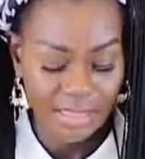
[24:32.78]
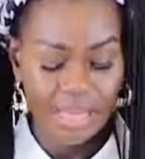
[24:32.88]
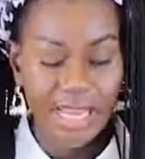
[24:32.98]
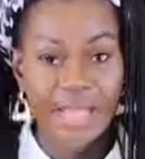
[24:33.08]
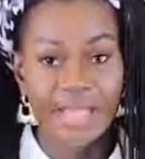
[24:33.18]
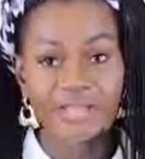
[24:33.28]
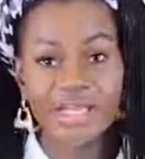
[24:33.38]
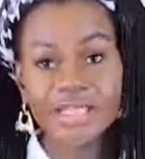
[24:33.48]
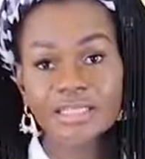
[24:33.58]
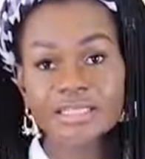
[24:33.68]
And then
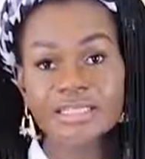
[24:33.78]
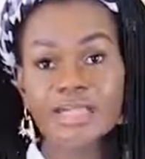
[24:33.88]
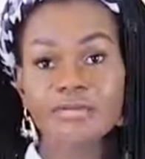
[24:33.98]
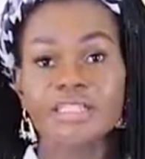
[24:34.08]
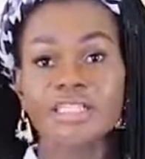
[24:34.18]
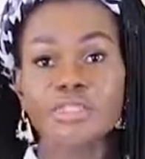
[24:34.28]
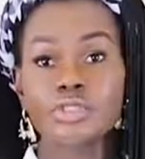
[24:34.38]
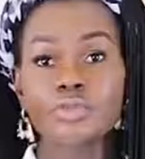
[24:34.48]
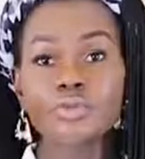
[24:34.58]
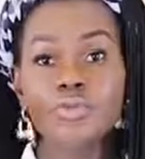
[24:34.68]
there is the
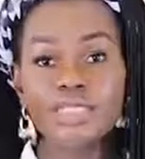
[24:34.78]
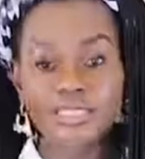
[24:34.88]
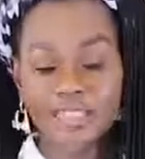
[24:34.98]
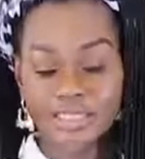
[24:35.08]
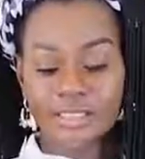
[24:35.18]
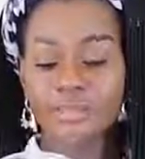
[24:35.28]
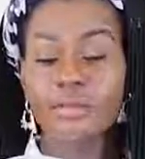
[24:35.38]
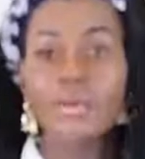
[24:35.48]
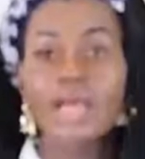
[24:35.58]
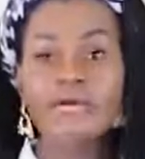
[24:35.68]
2 litre
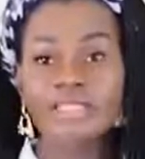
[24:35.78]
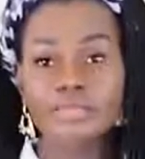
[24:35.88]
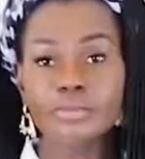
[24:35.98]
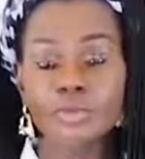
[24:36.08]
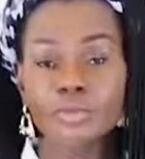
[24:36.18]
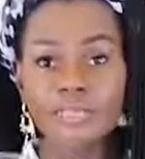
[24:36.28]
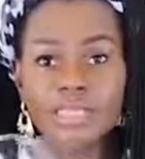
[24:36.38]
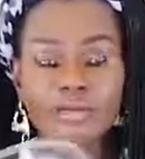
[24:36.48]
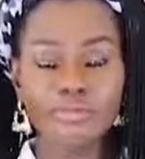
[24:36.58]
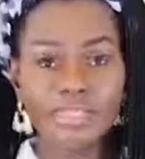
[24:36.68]
Pyrex bowl that
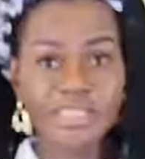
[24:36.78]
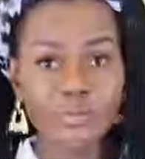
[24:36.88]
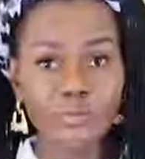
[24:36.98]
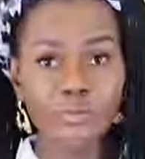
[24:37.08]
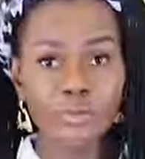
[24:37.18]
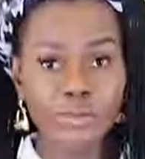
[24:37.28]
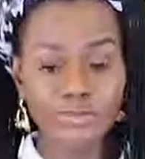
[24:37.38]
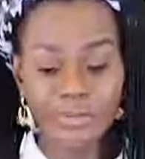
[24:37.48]
retail for £3.